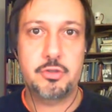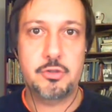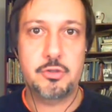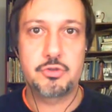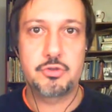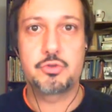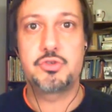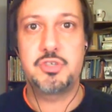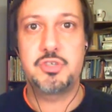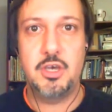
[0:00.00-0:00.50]

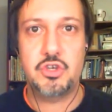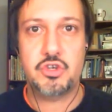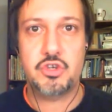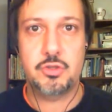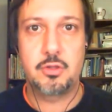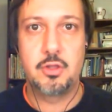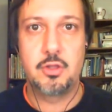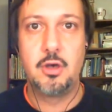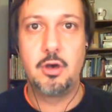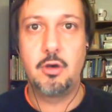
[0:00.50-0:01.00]

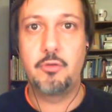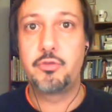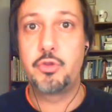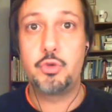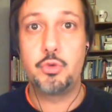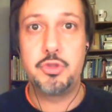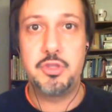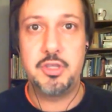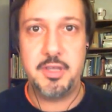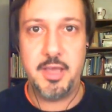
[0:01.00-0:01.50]
Association of the
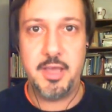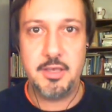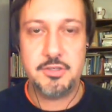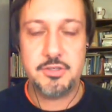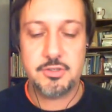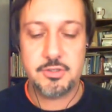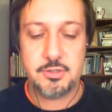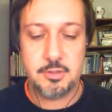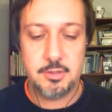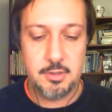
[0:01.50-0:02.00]

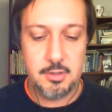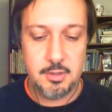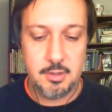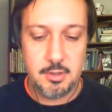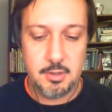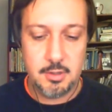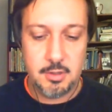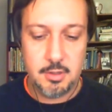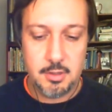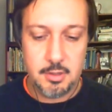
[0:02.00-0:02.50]
U3As,
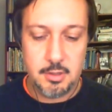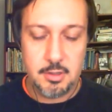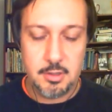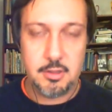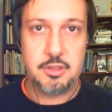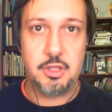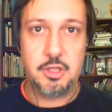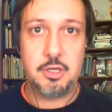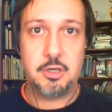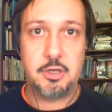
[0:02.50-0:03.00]

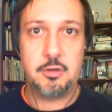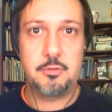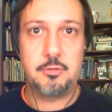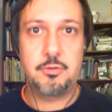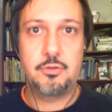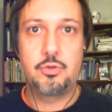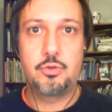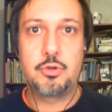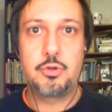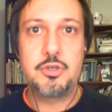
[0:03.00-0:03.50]
the
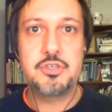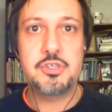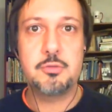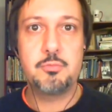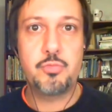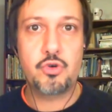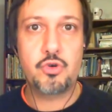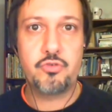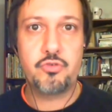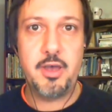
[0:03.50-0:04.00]
tourism
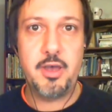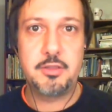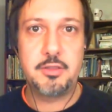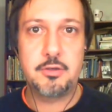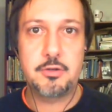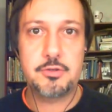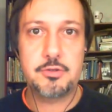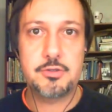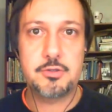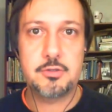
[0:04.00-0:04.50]

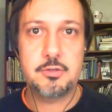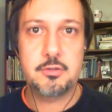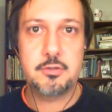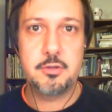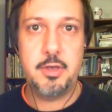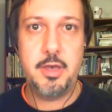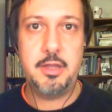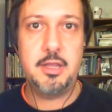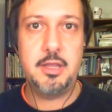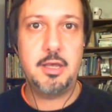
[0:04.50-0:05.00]
providers,
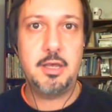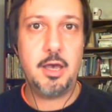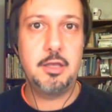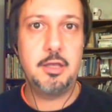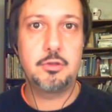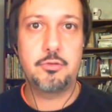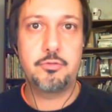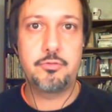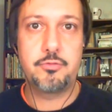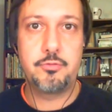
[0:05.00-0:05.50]
any
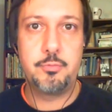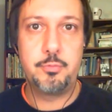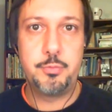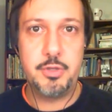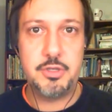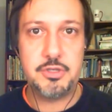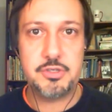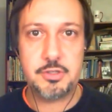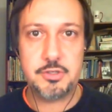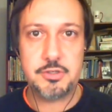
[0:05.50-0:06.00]
kind of
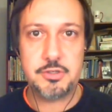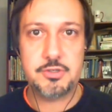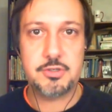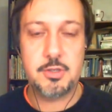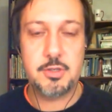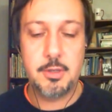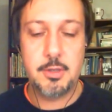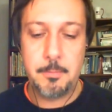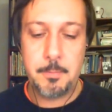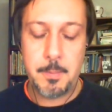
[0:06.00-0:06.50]
business
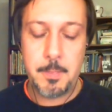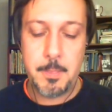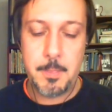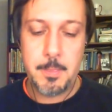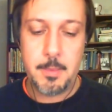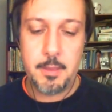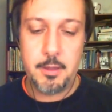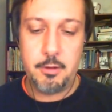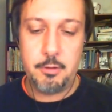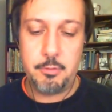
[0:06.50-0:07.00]

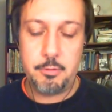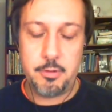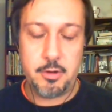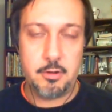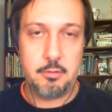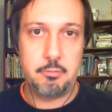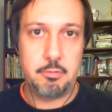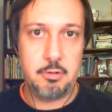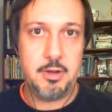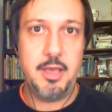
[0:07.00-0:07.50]

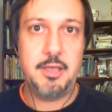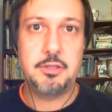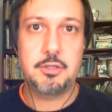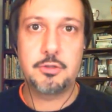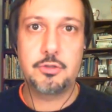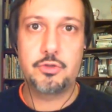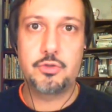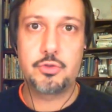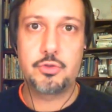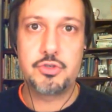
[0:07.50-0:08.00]

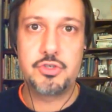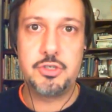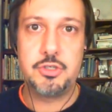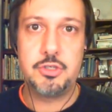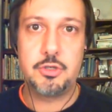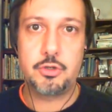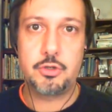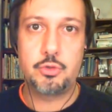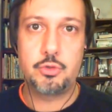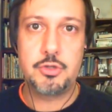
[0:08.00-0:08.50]
related to
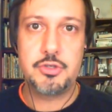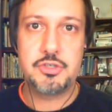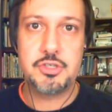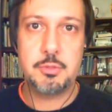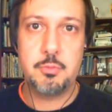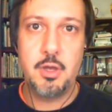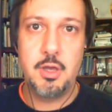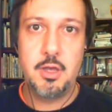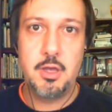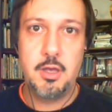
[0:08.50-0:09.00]
senior
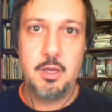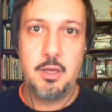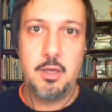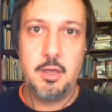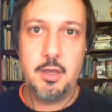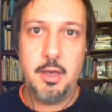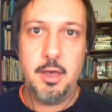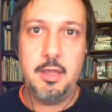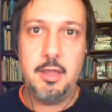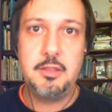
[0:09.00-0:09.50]
tourism,
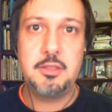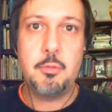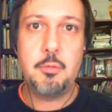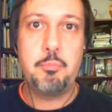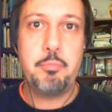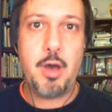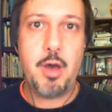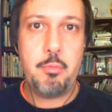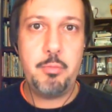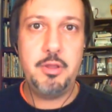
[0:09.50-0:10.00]
and the
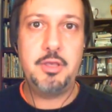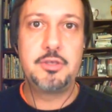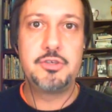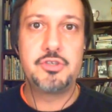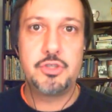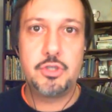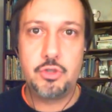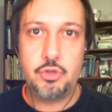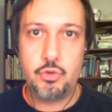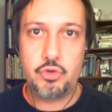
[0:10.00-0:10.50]
public
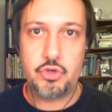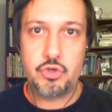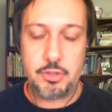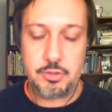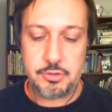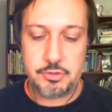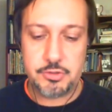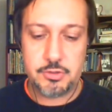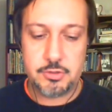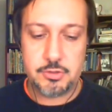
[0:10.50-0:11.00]

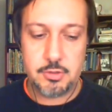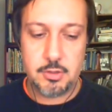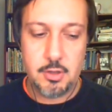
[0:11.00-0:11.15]
institutions.